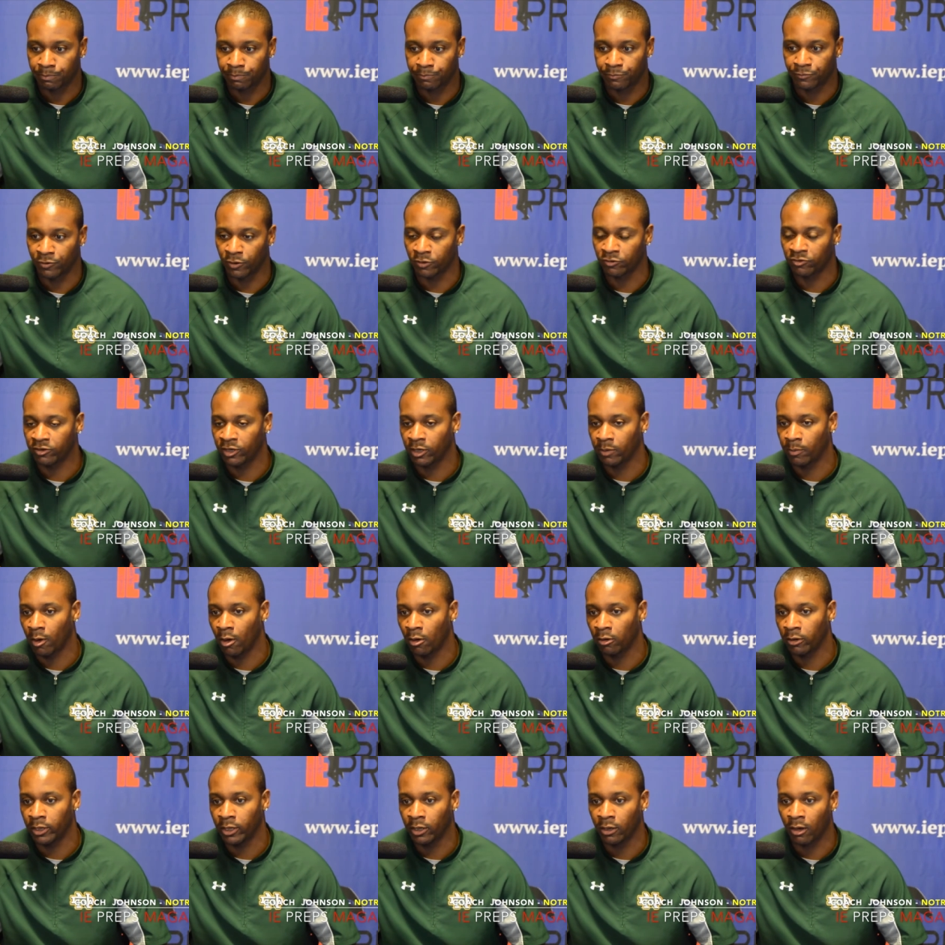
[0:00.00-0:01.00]
first team
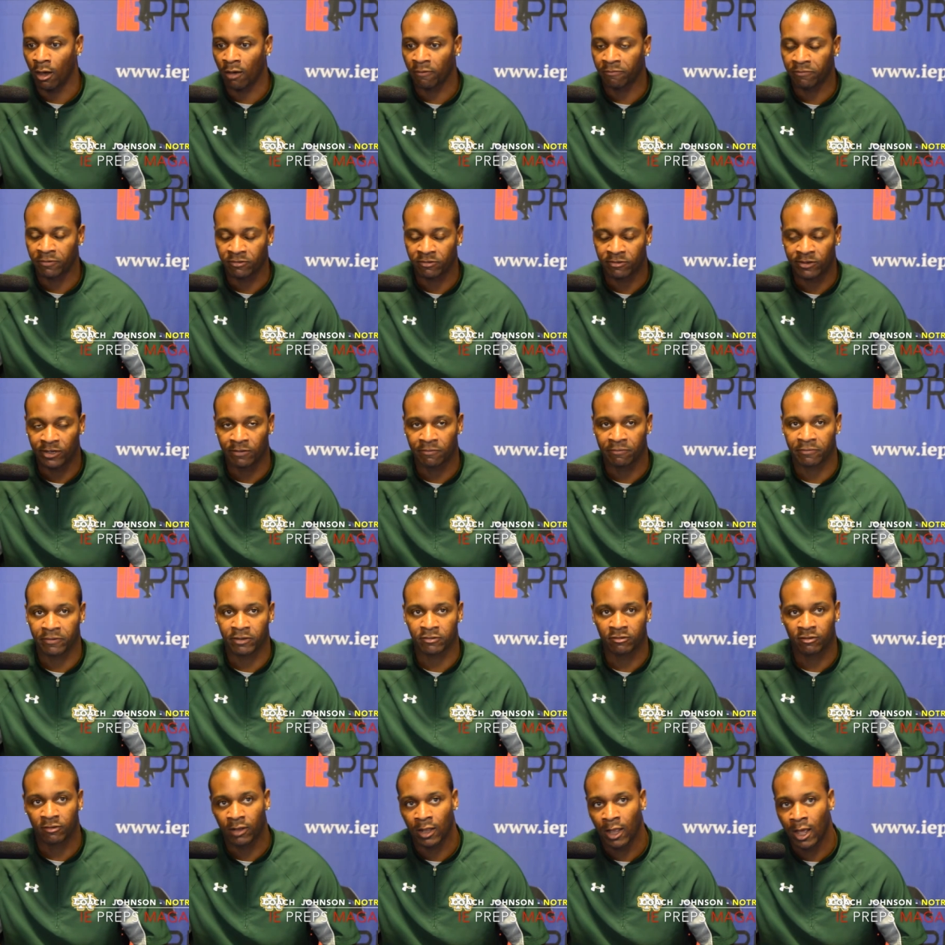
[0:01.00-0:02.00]
all-league offense
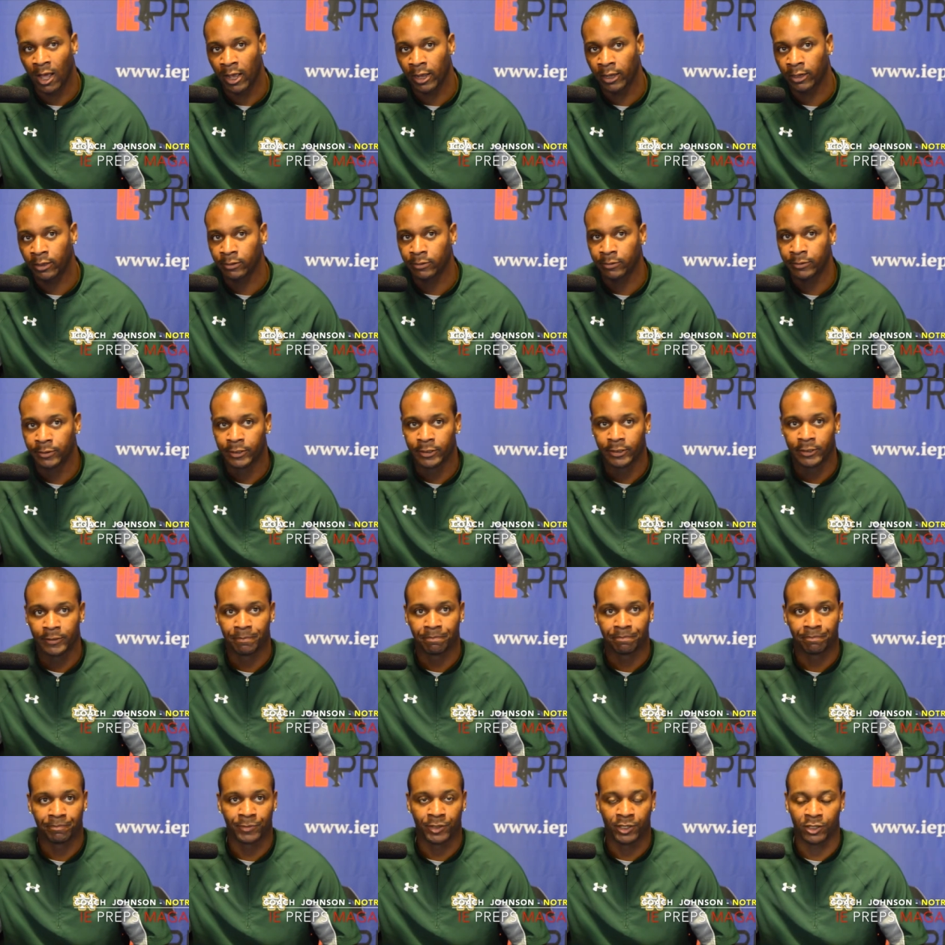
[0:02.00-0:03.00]
defensive line,
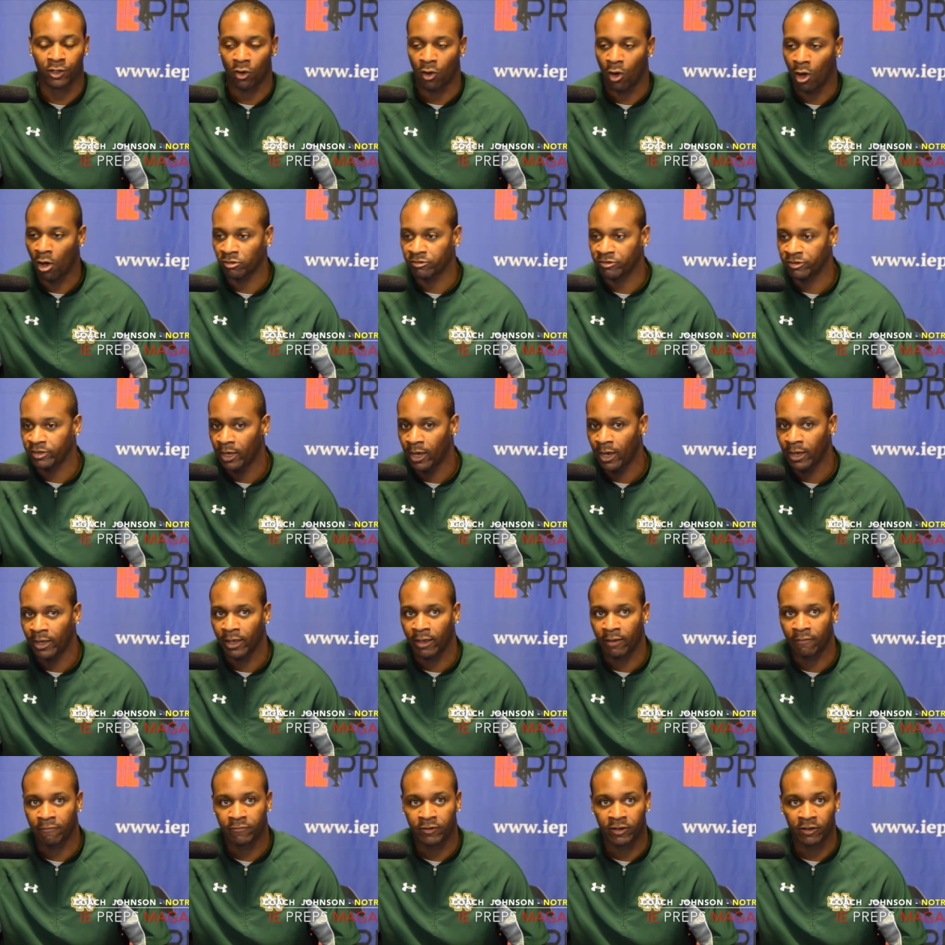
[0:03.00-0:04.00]
all
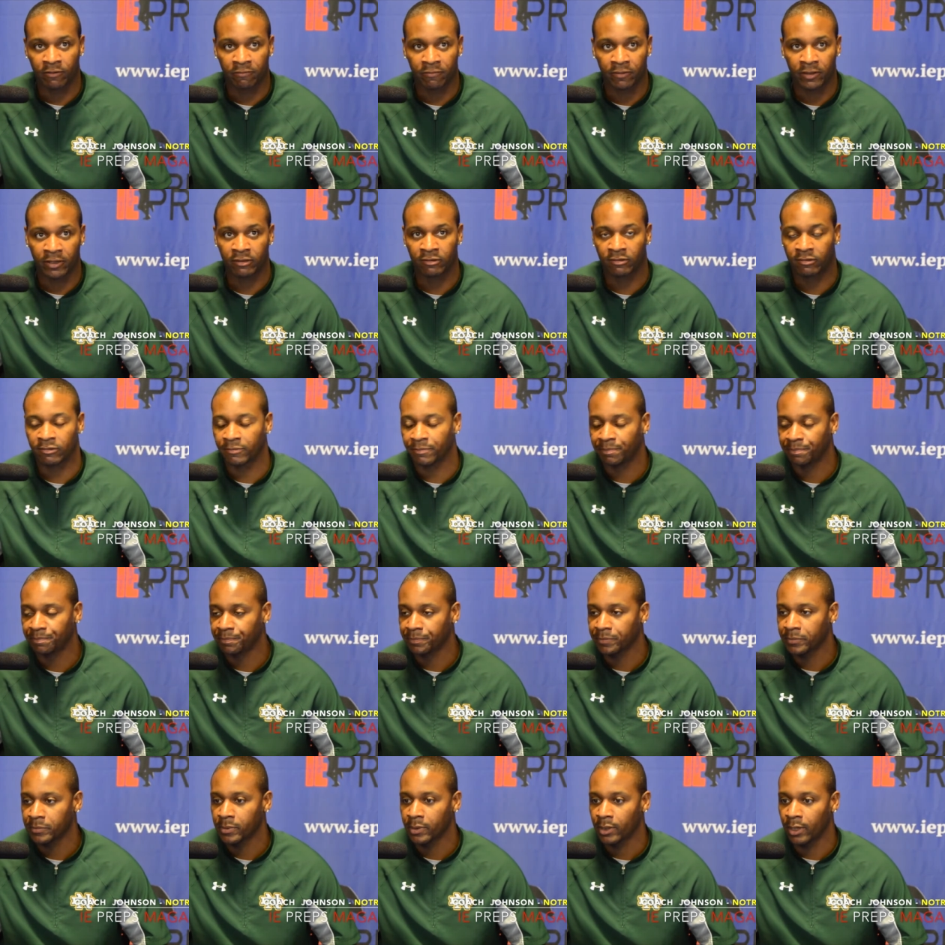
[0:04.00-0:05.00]
CIF defense,
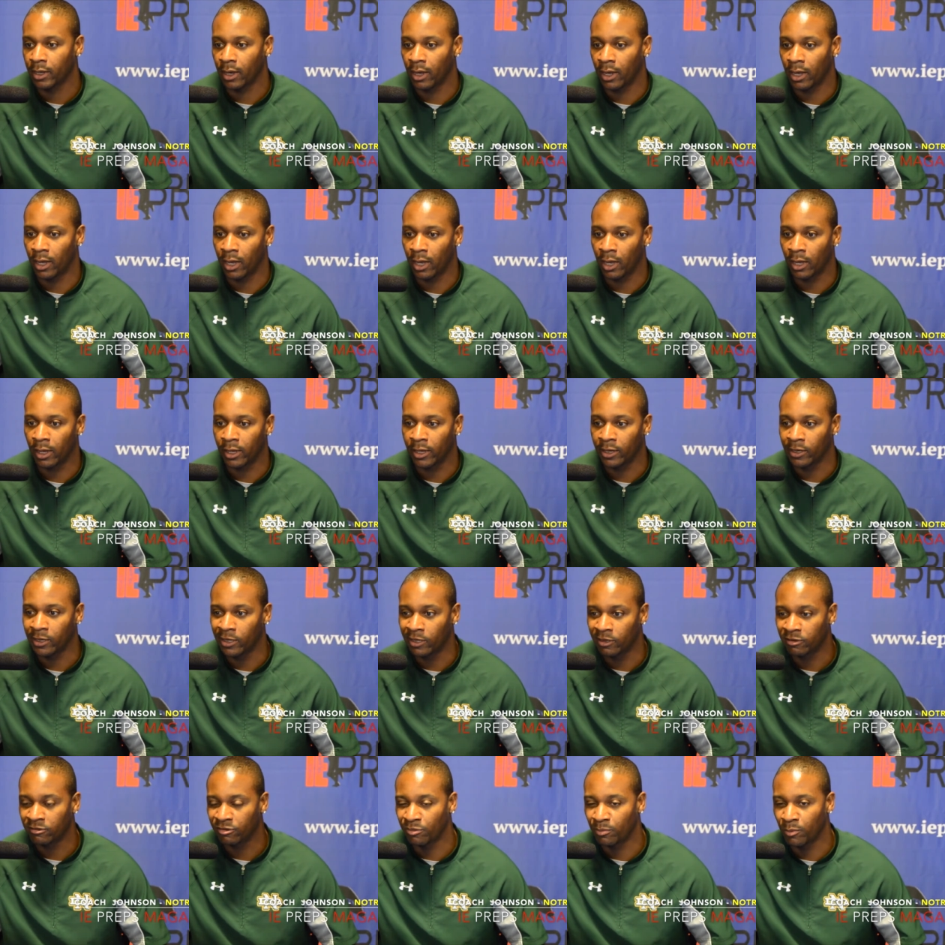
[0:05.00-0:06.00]
and
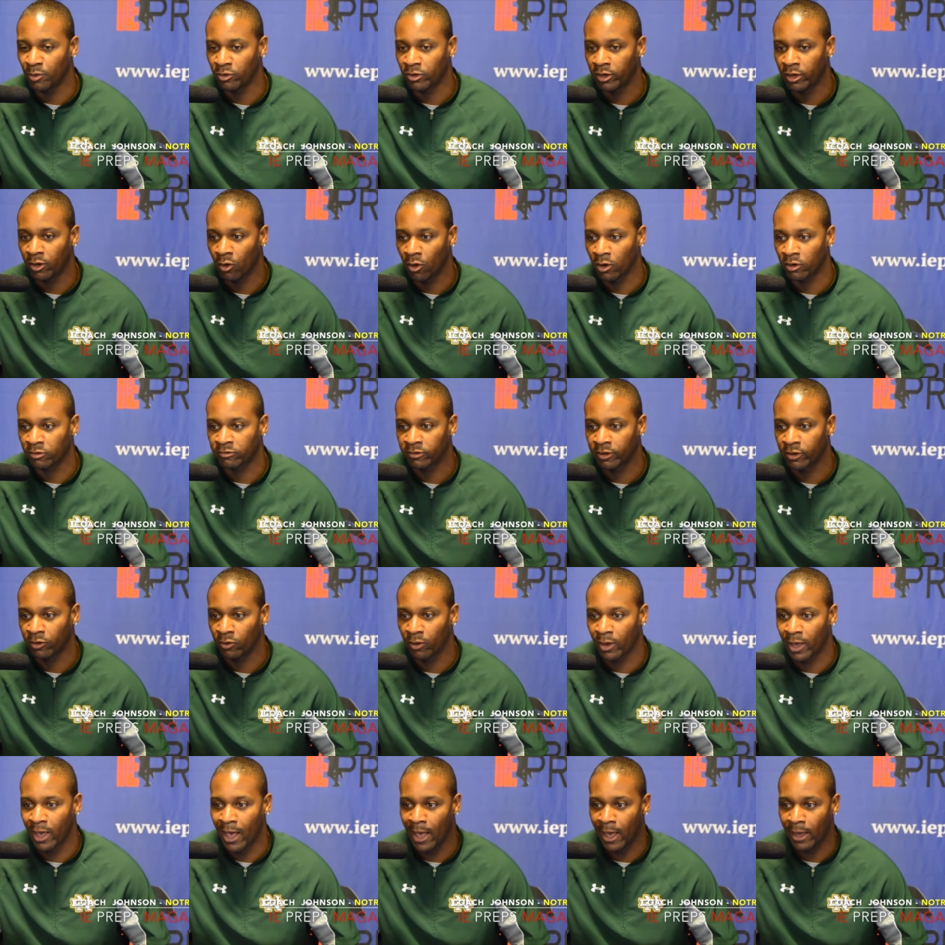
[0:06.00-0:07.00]
Ian Zamudio, our
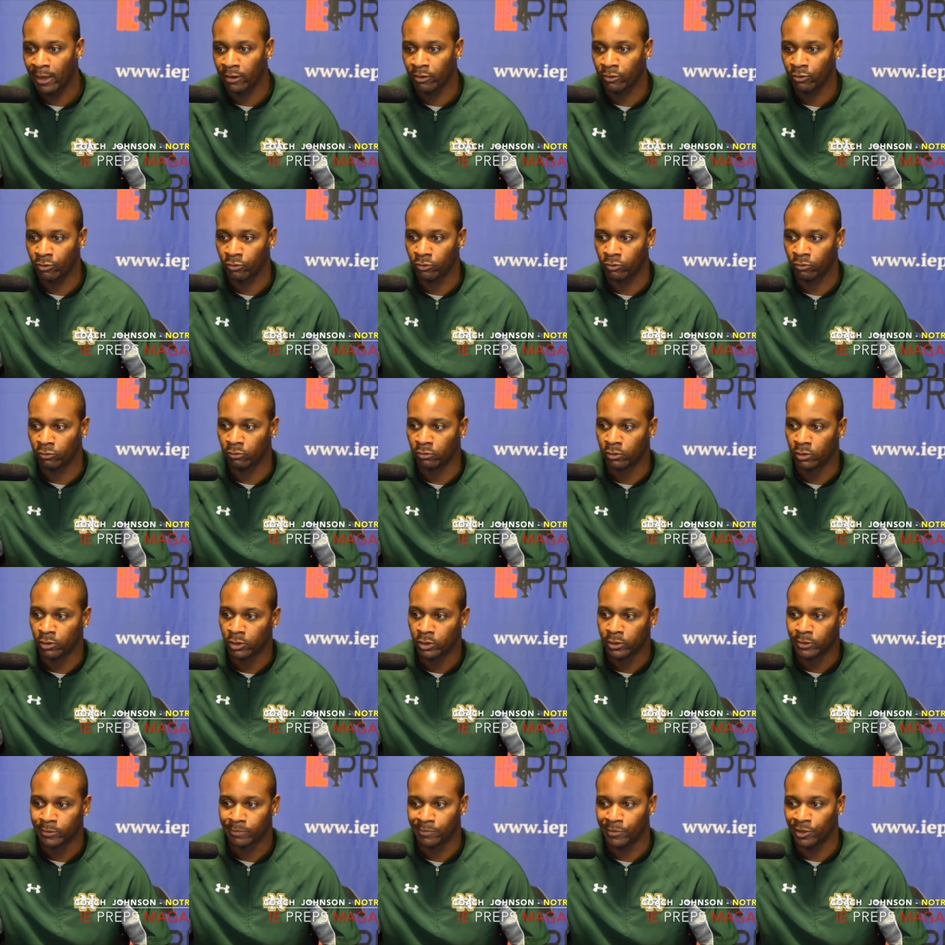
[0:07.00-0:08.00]
skill guy, who
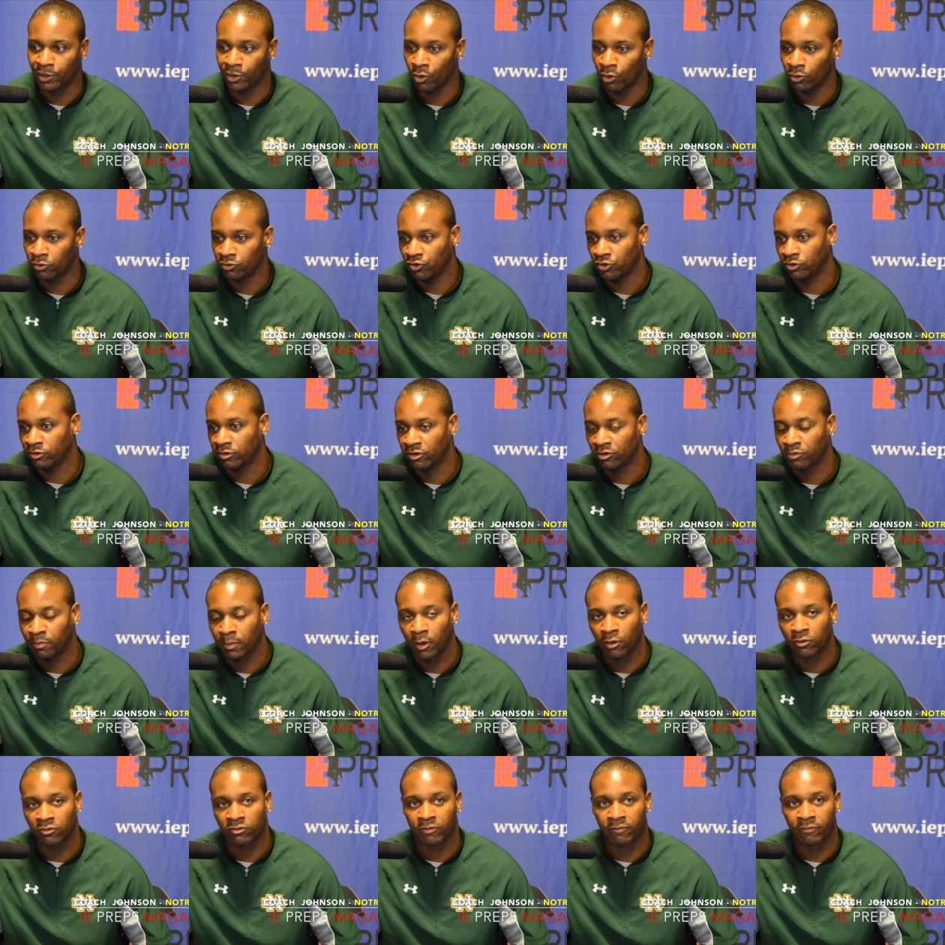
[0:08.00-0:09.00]
is just
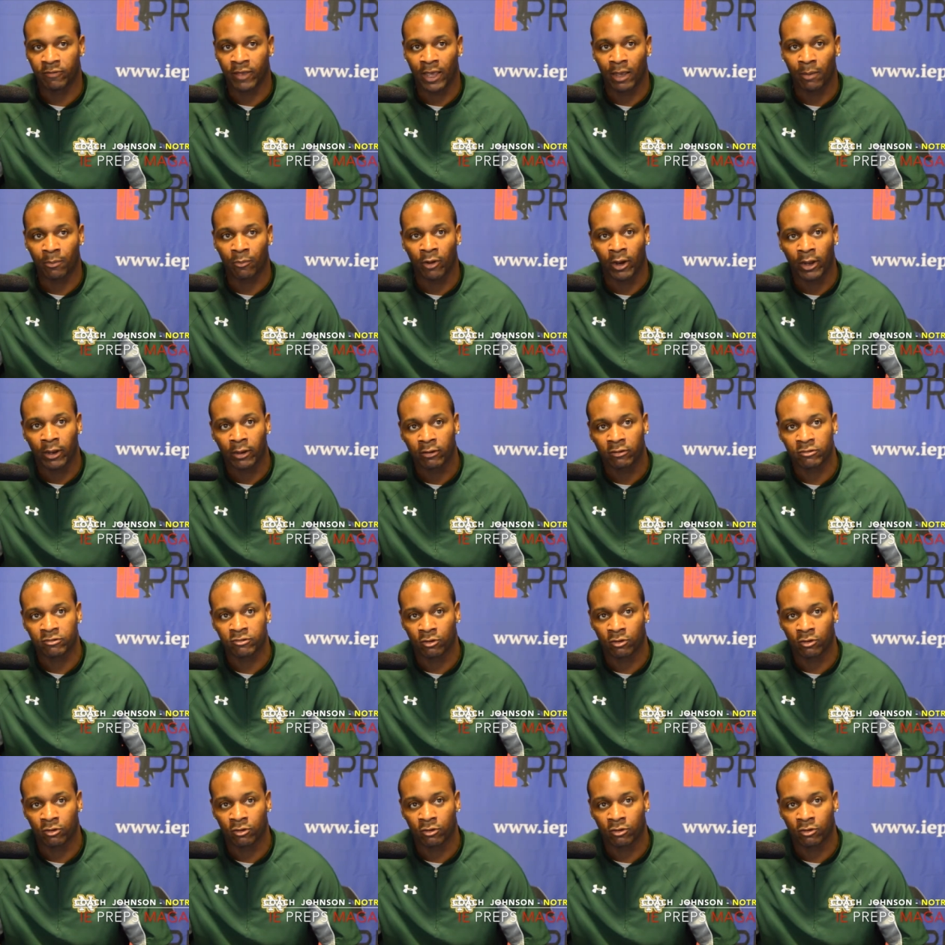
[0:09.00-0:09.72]
explosive game breaker.